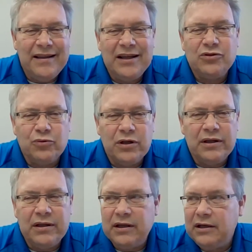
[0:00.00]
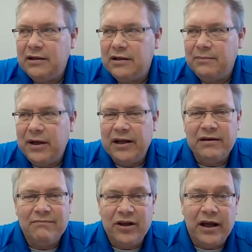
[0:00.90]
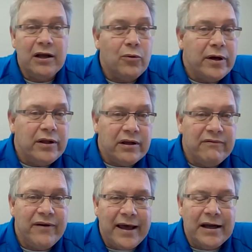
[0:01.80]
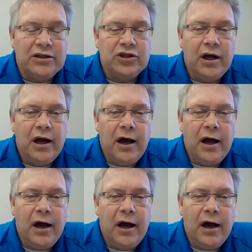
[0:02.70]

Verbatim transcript: That's really the, the main takeaway, the advantage.